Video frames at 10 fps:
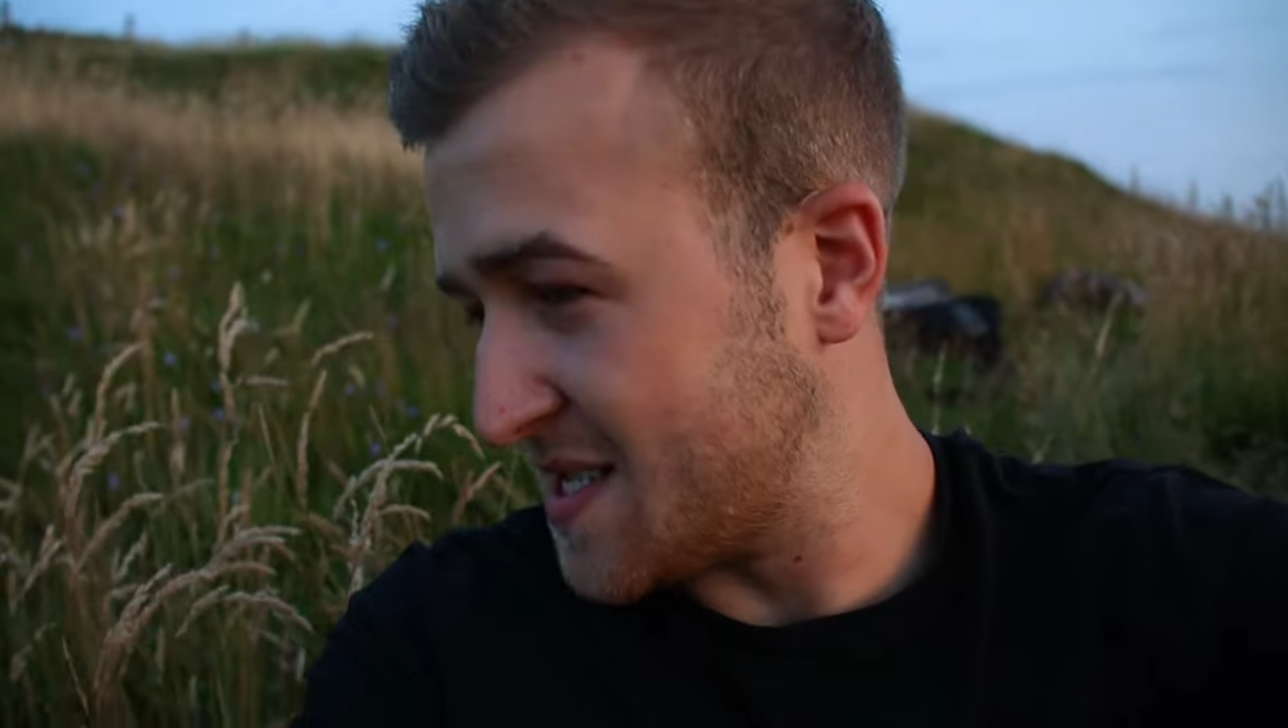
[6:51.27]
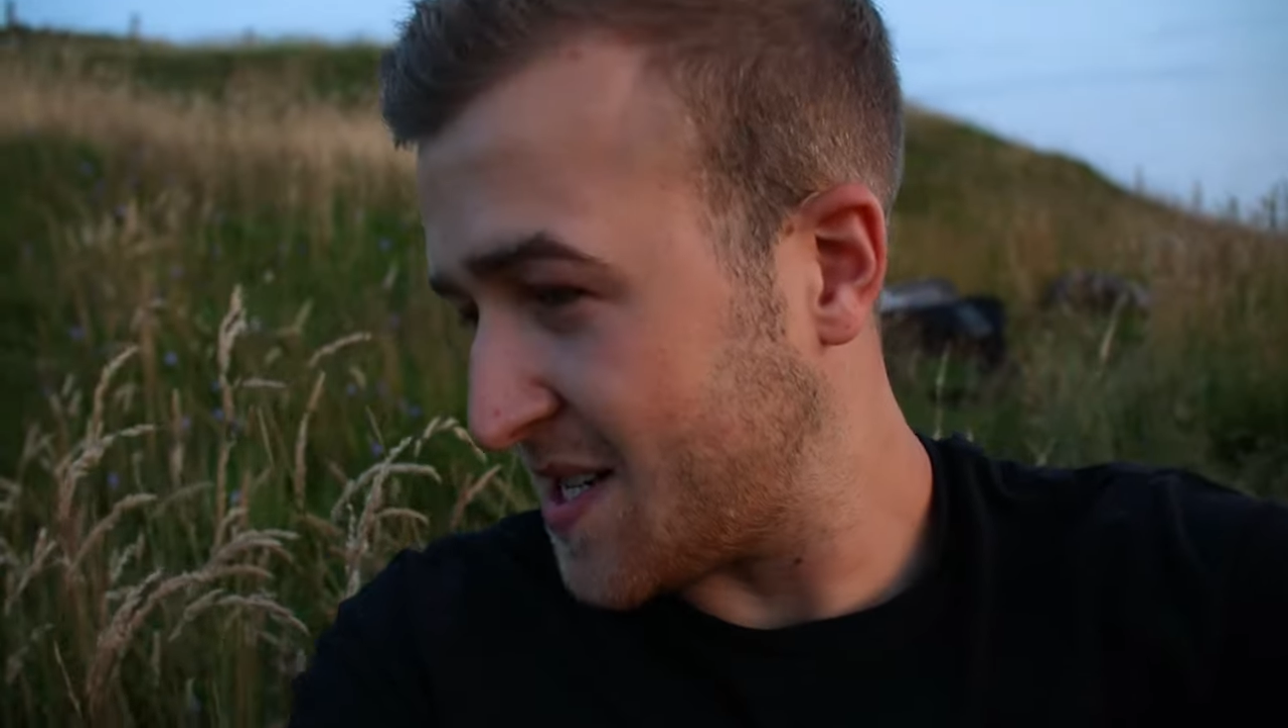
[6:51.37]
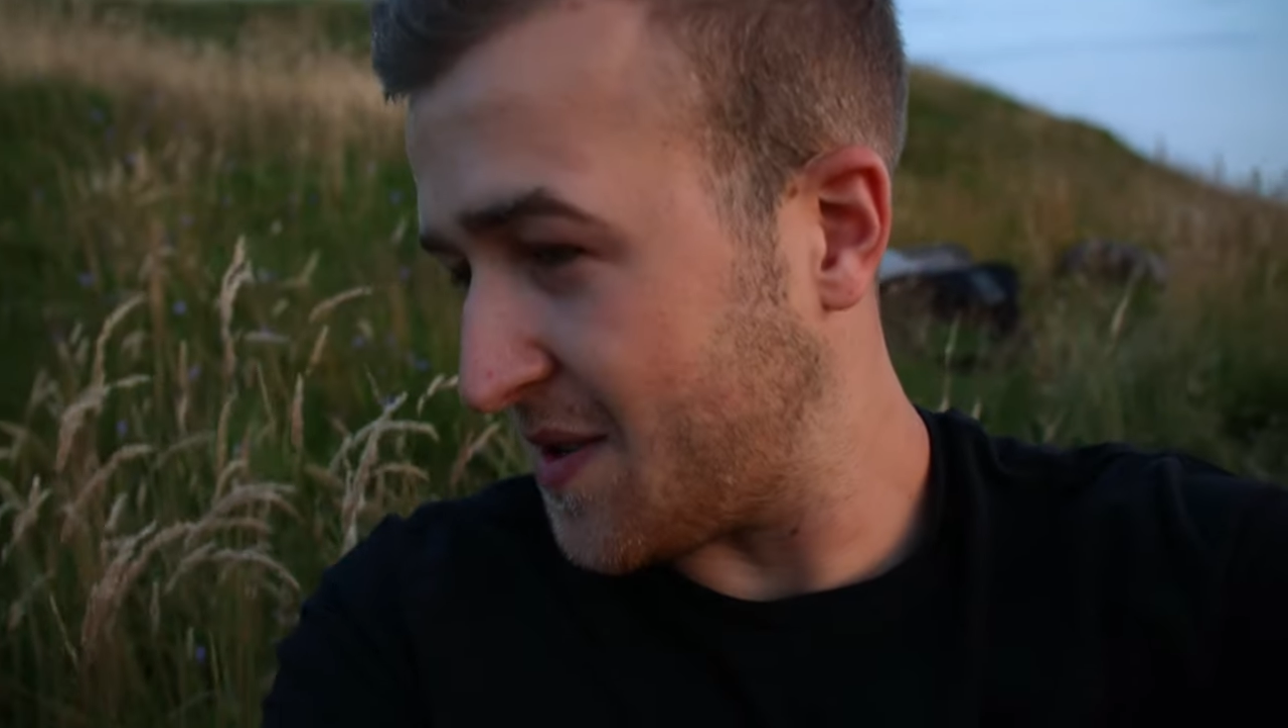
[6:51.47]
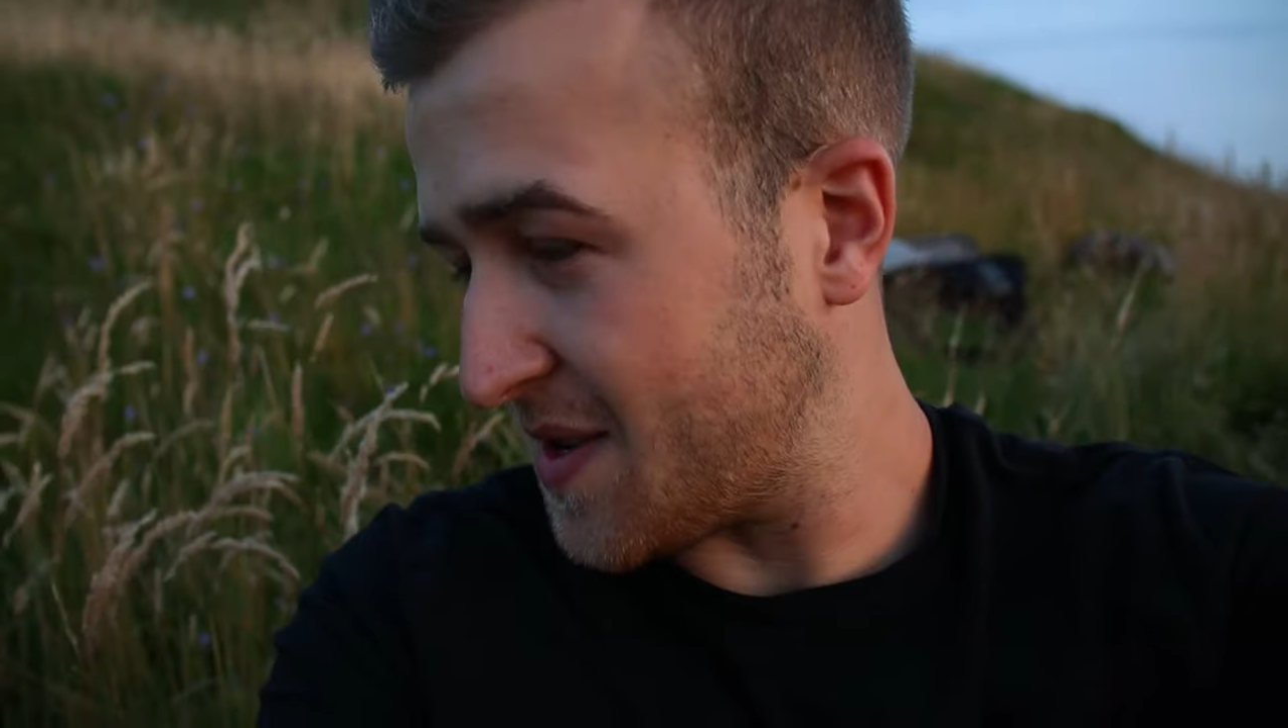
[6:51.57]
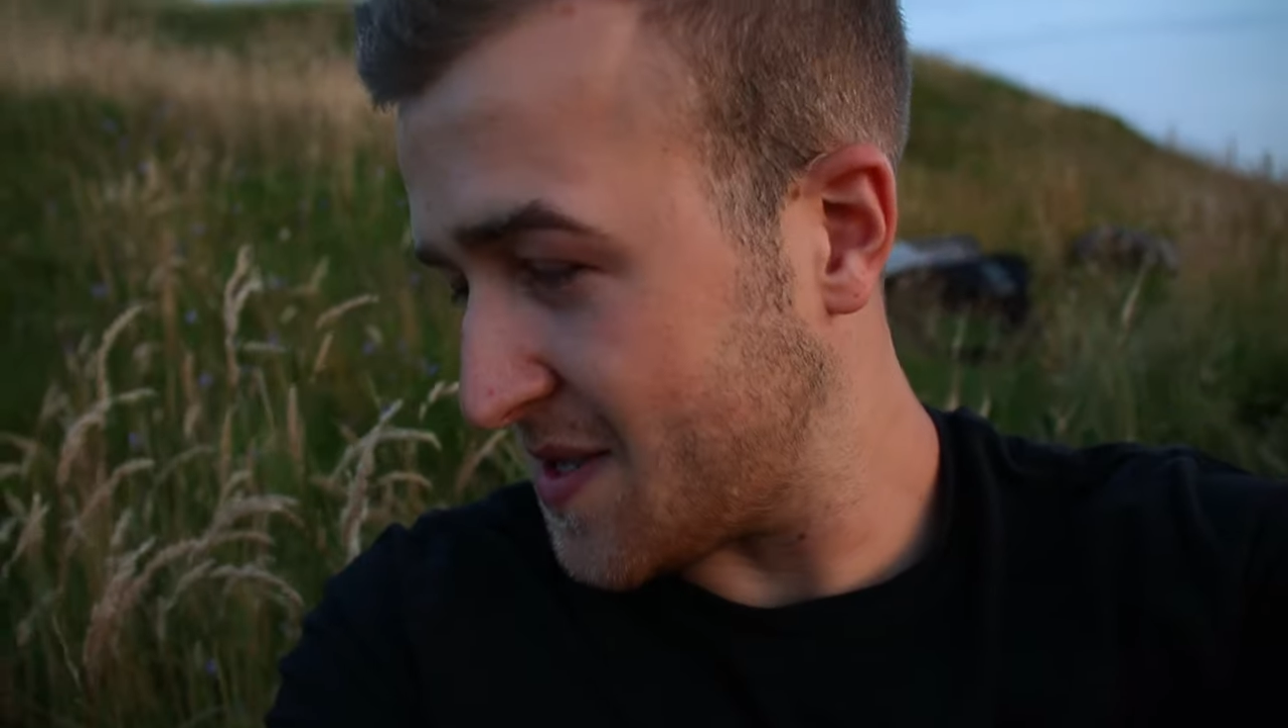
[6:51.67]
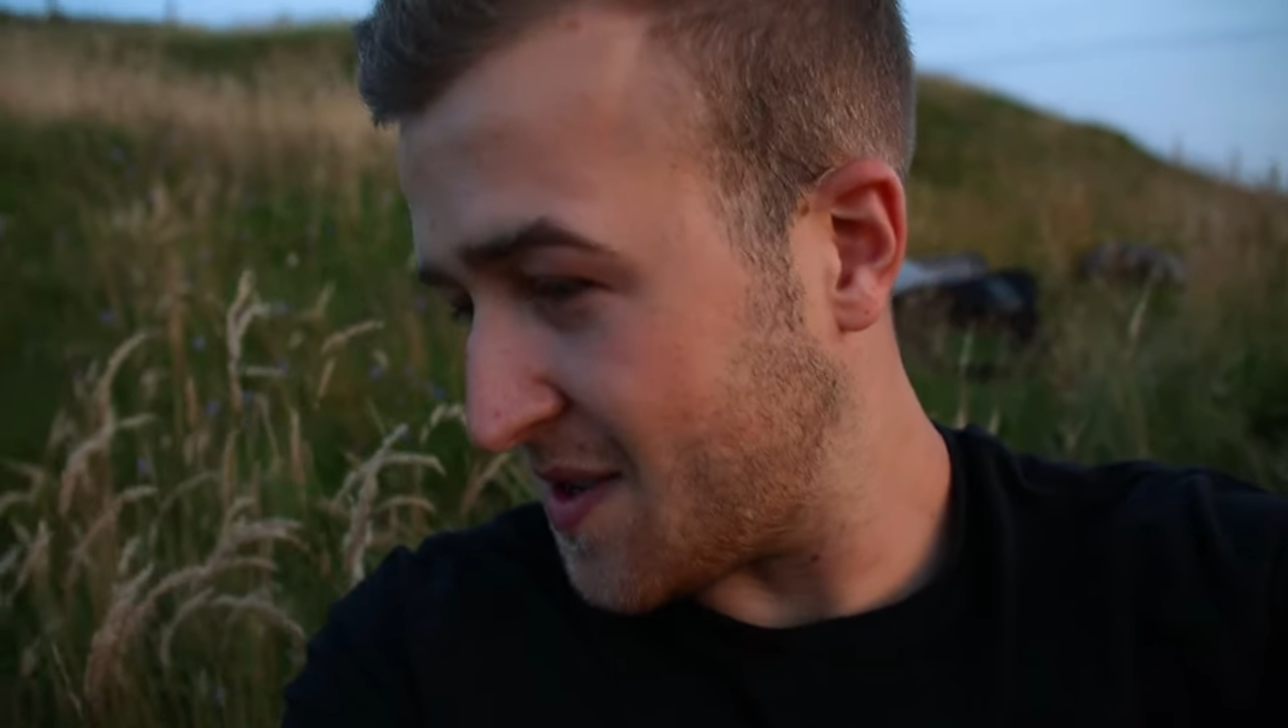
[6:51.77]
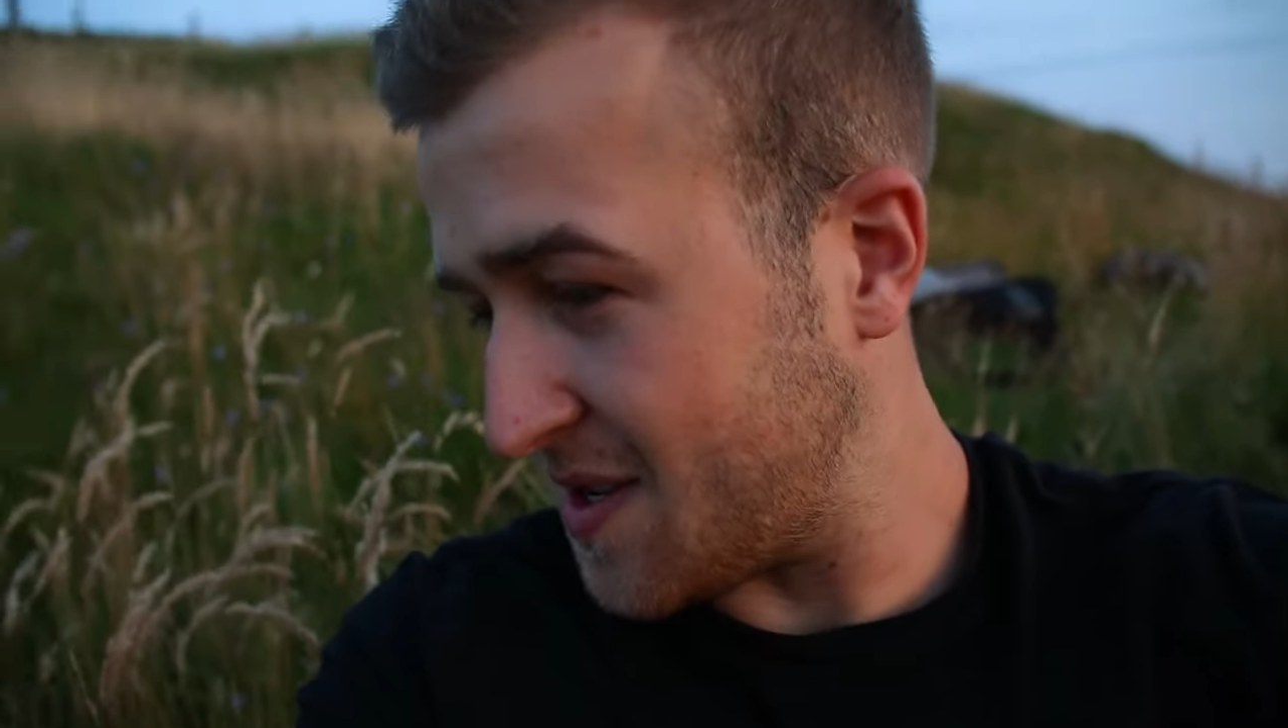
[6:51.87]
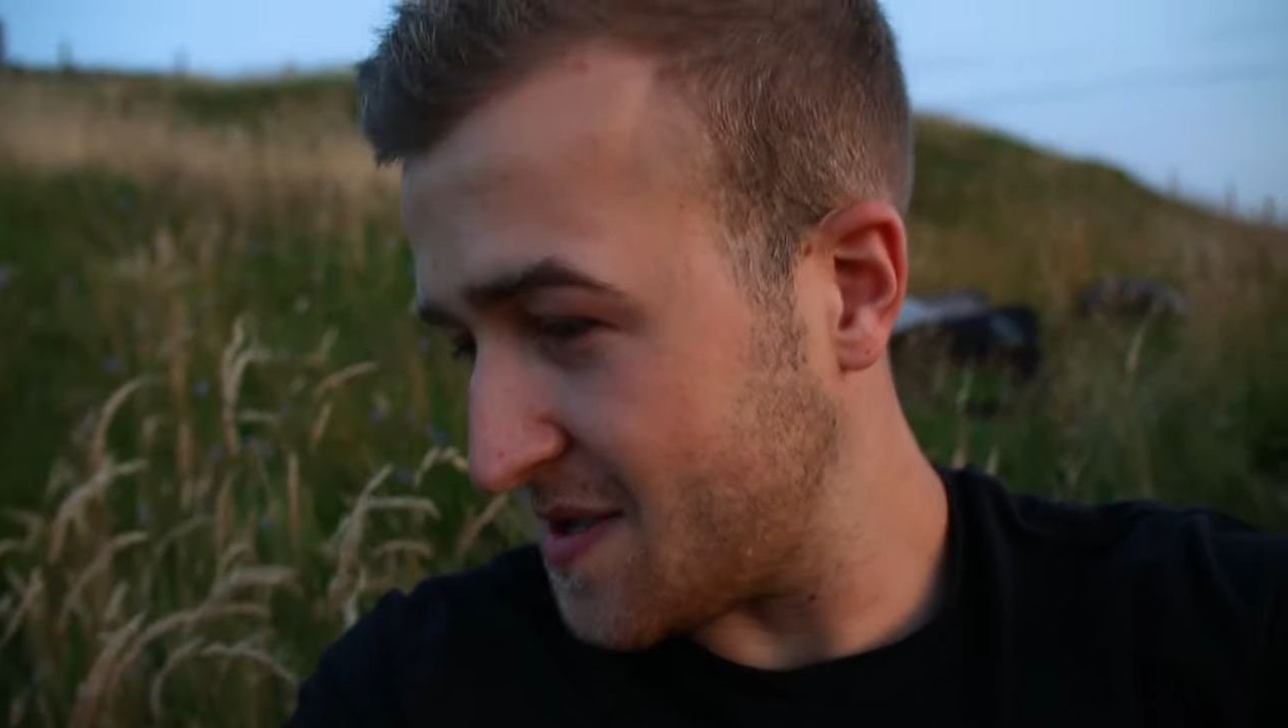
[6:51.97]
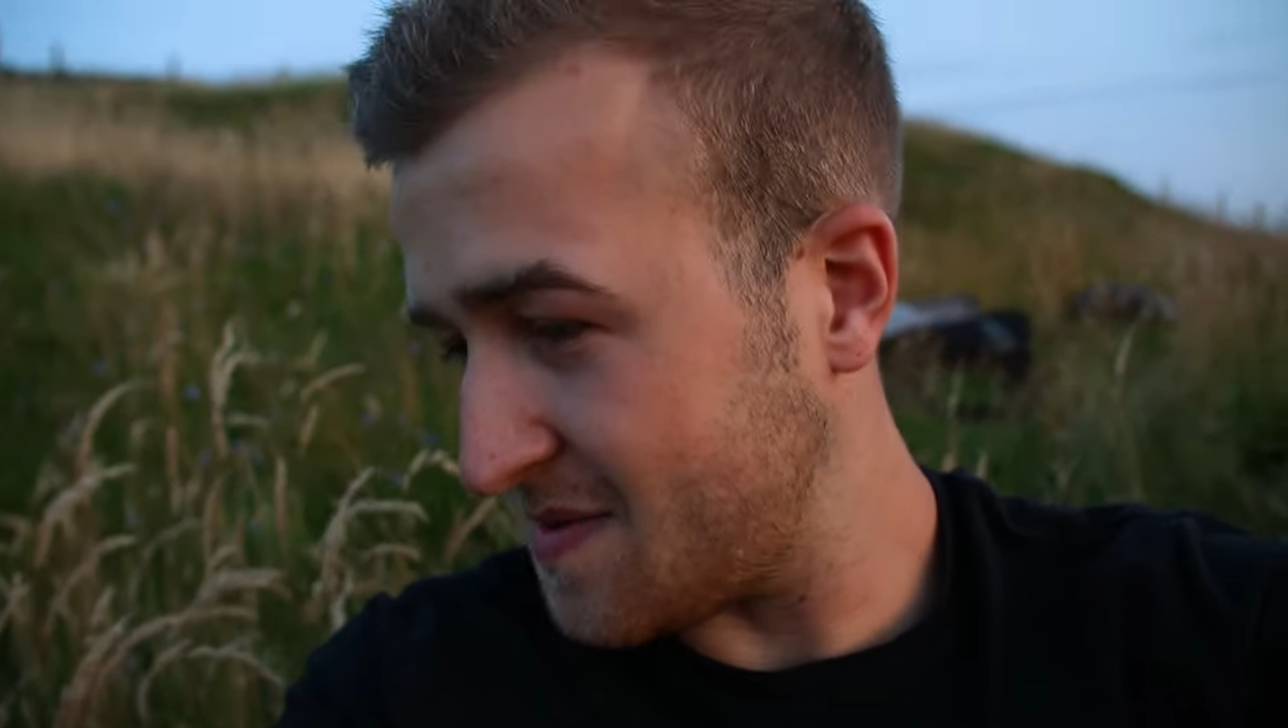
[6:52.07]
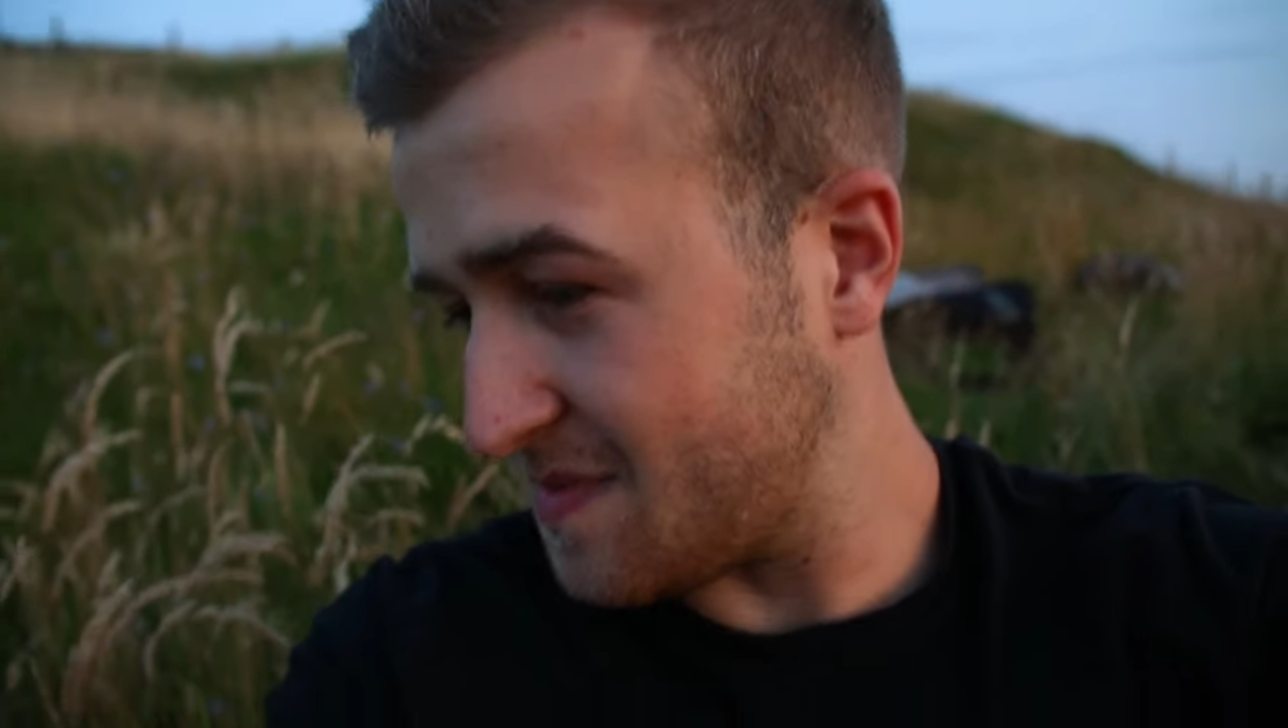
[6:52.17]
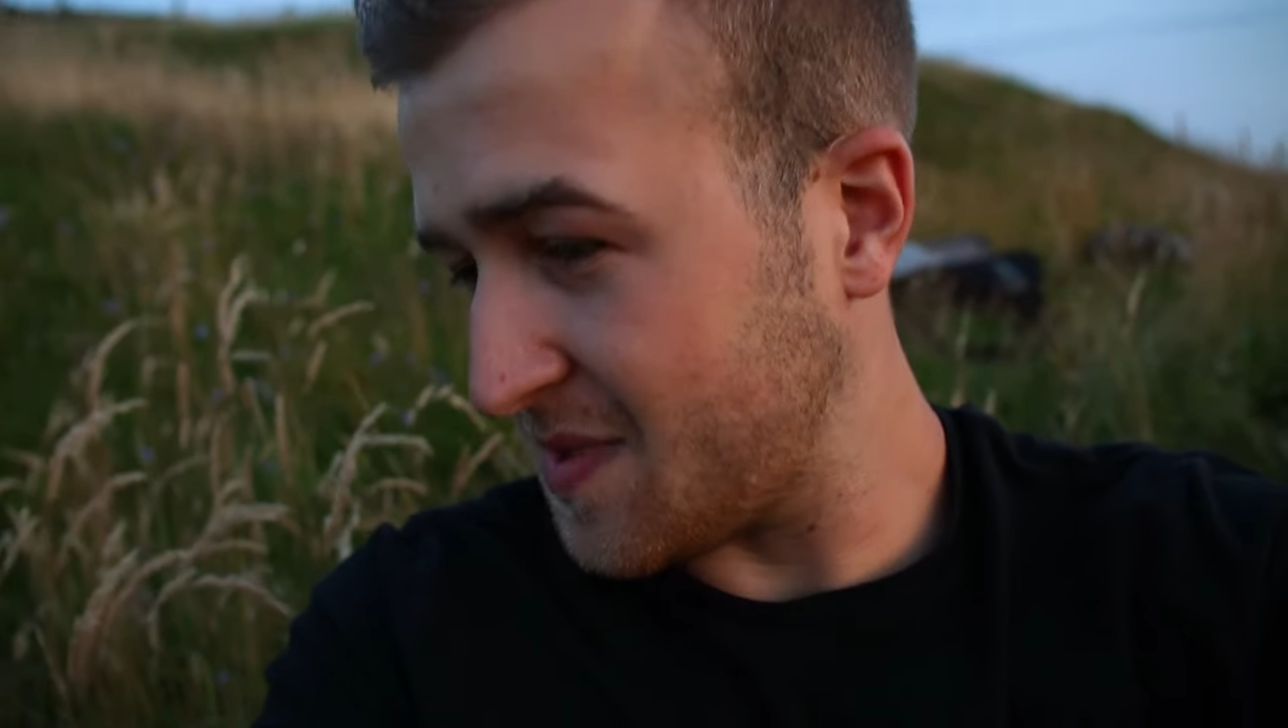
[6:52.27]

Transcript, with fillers: I know it's not.